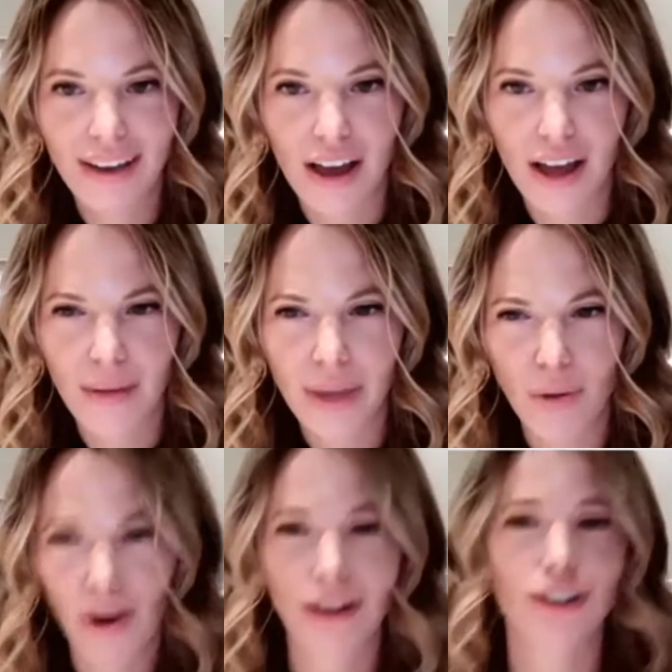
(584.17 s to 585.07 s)

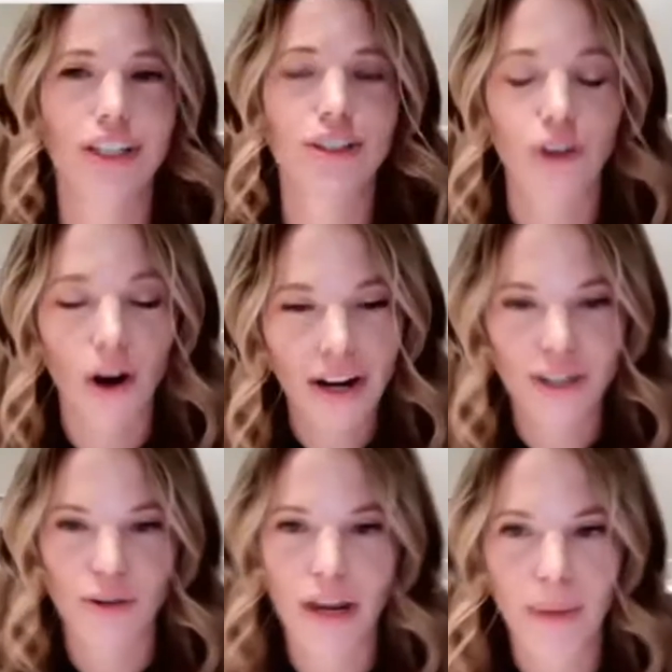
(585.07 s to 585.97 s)
And we're actually starting
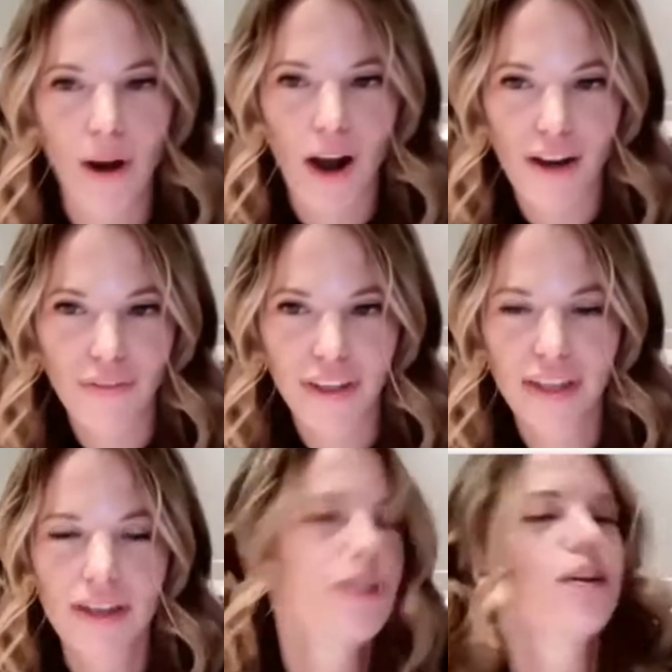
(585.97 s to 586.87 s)
to write about coffee.